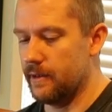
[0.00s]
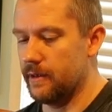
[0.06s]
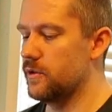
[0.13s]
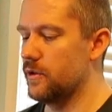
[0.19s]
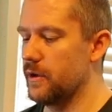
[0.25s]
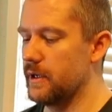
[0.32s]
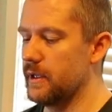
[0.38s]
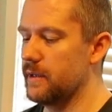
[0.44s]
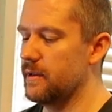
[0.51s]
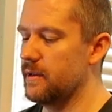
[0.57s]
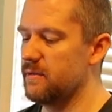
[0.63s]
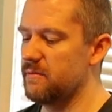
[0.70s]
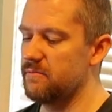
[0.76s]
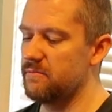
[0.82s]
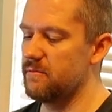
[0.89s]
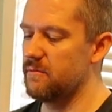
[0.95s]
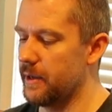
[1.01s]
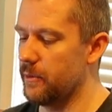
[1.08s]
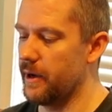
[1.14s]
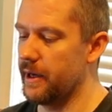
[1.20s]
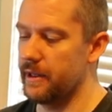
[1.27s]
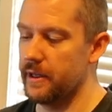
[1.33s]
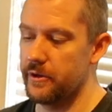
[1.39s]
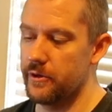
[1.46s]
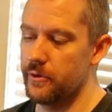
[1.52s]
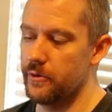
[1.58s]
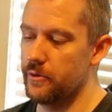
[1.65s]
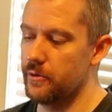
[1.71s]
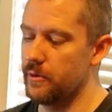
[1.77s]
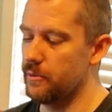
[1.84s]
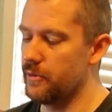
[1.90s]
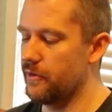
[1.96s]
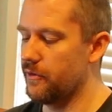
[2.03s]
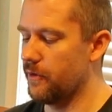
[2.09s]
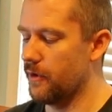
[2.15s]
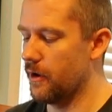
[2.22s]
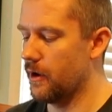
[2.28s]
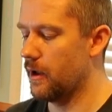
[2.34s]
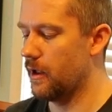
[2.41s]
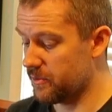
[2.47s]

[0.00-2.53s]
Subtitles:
turn it any way that you prefer.